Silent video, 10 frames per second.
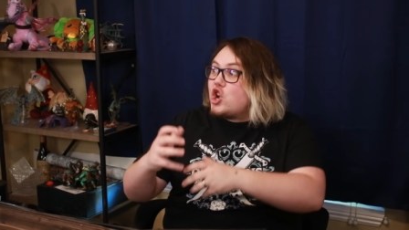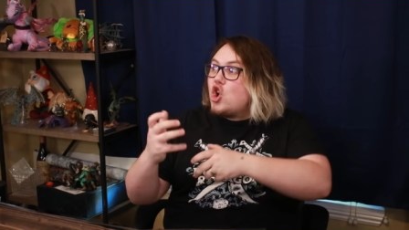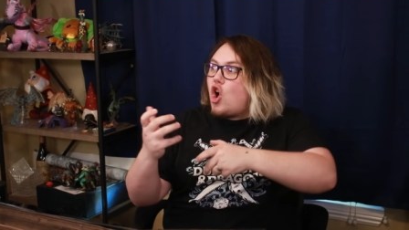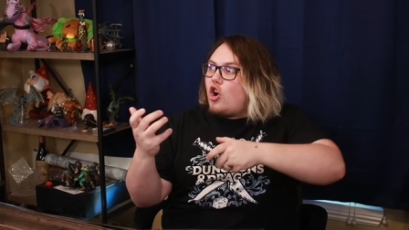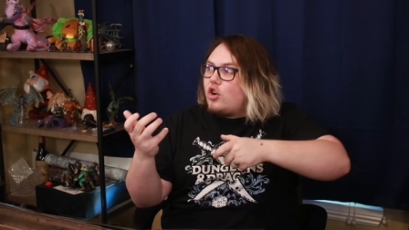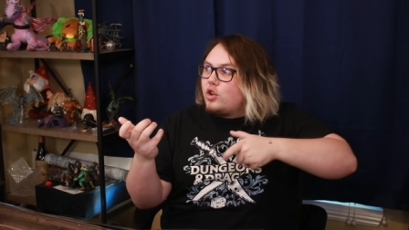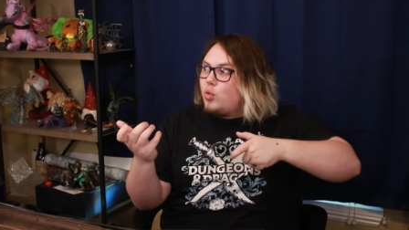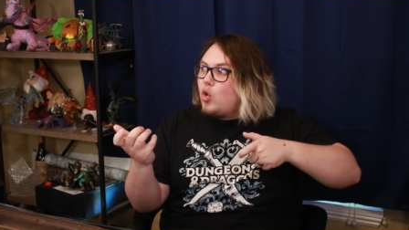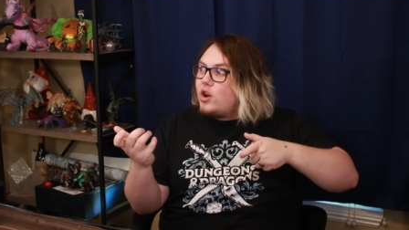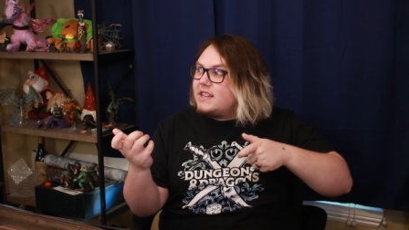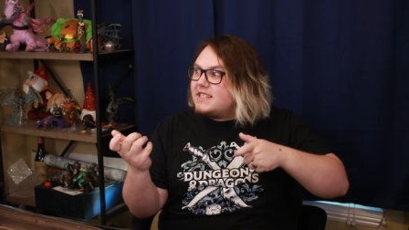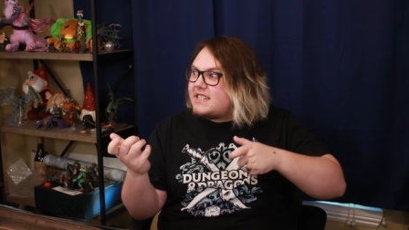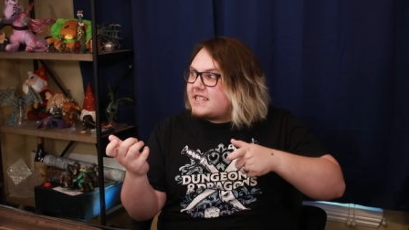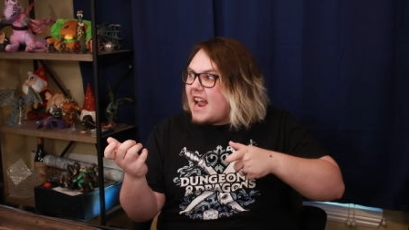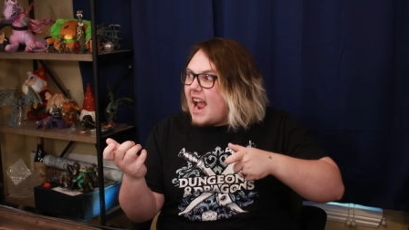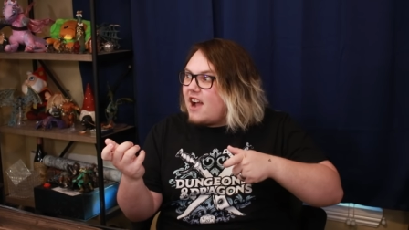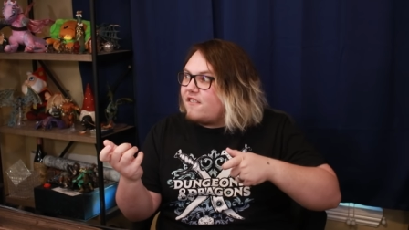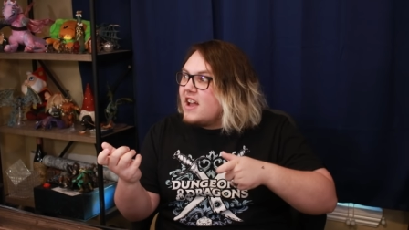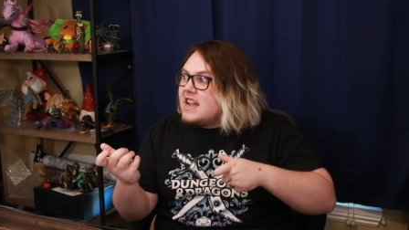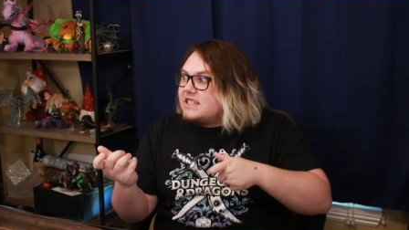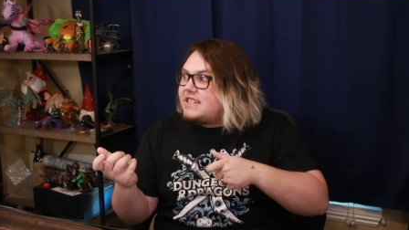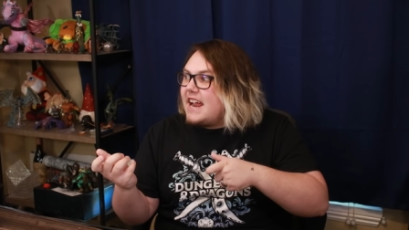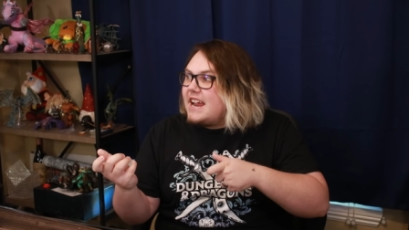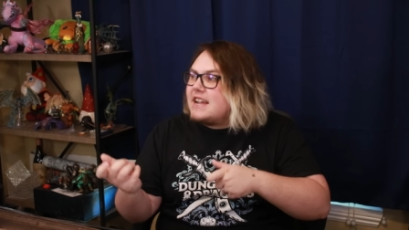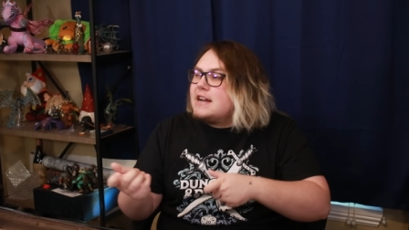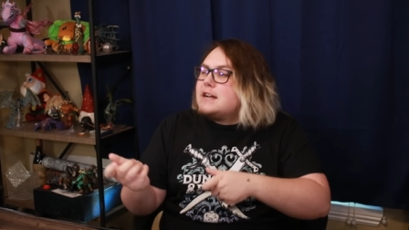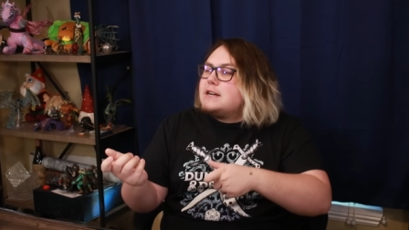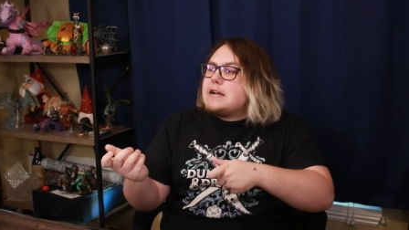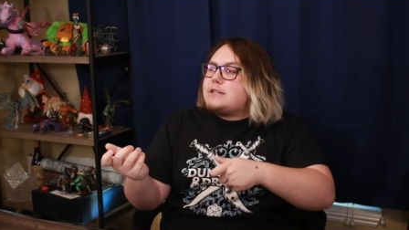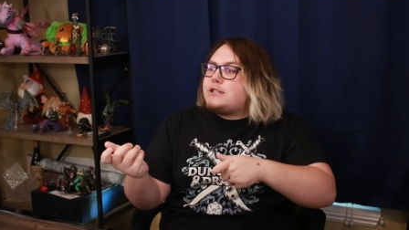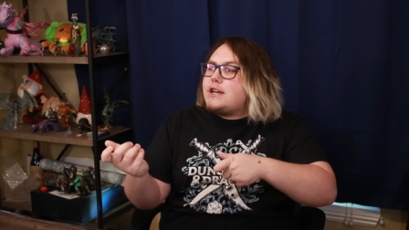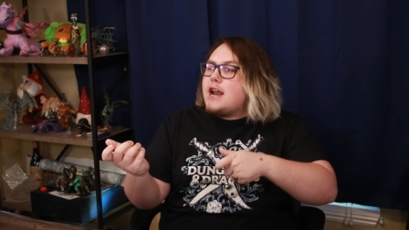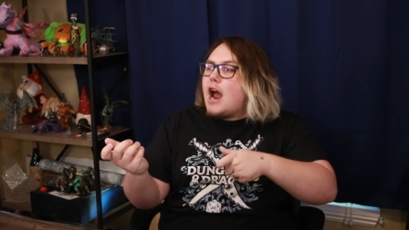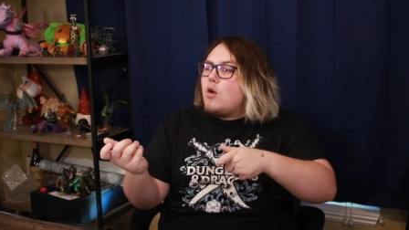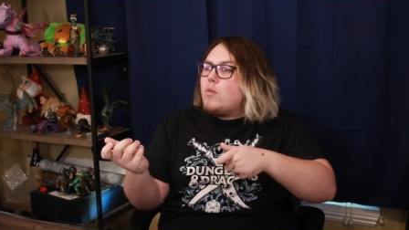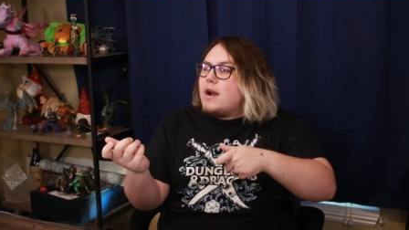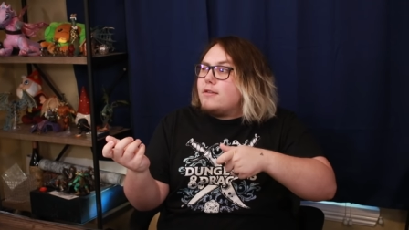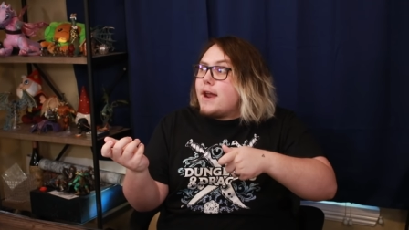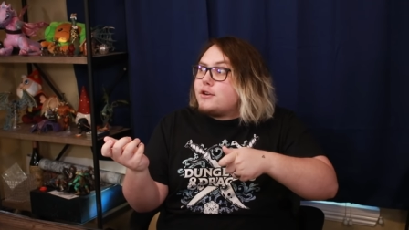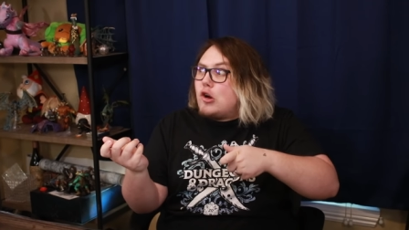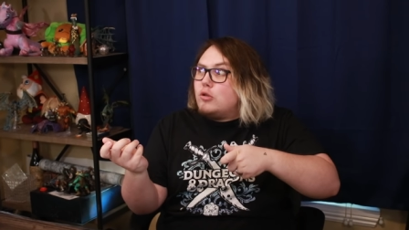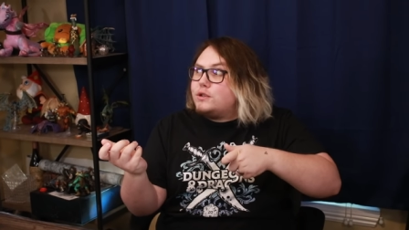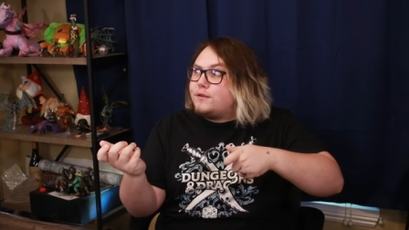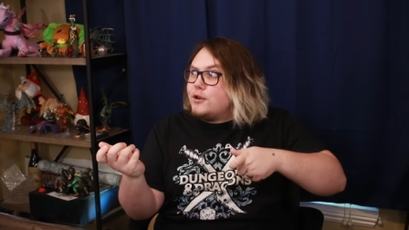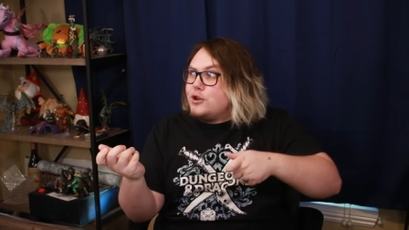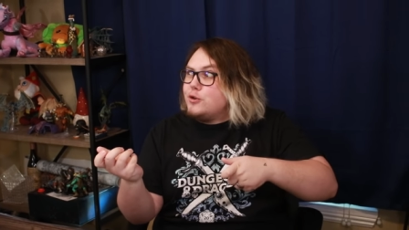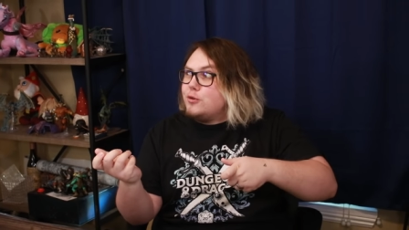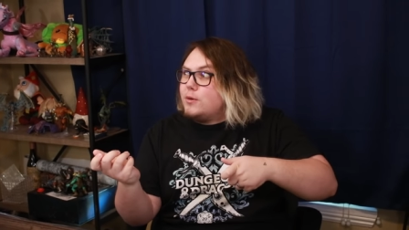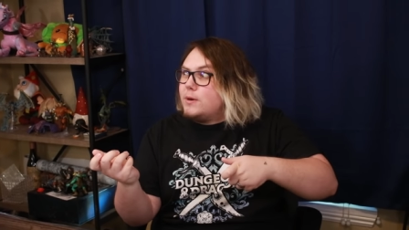a gnarled wooden staff, saying, let's see how well that goes for you.